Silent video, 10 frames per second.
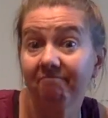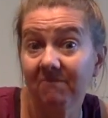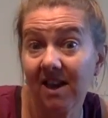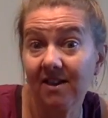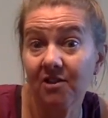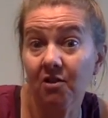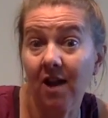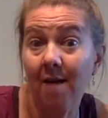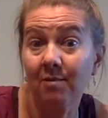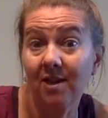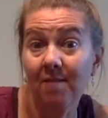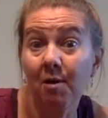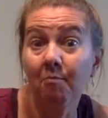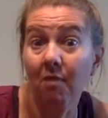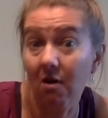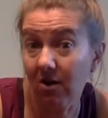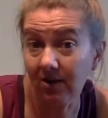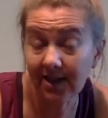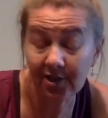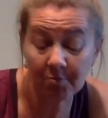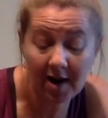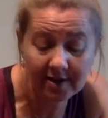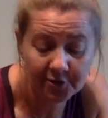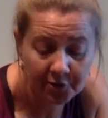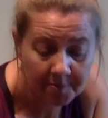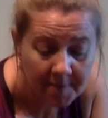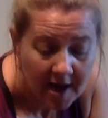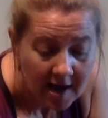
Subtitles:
in case you don't happen to keep a ball in your practice room,